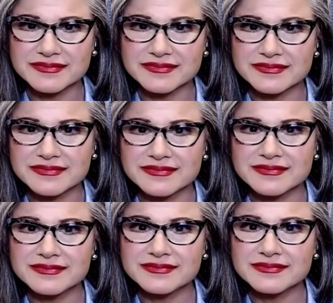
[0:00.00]

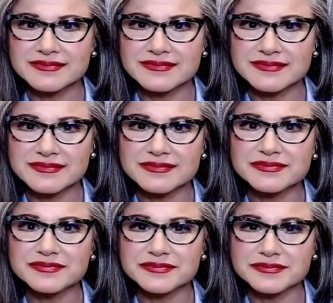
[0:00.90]

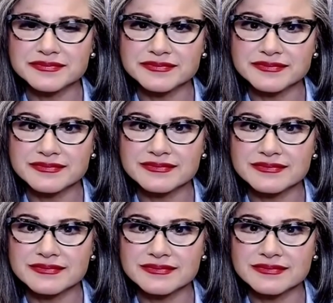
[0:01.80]

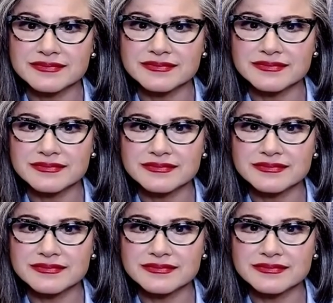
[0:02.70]
This person isn't speaking.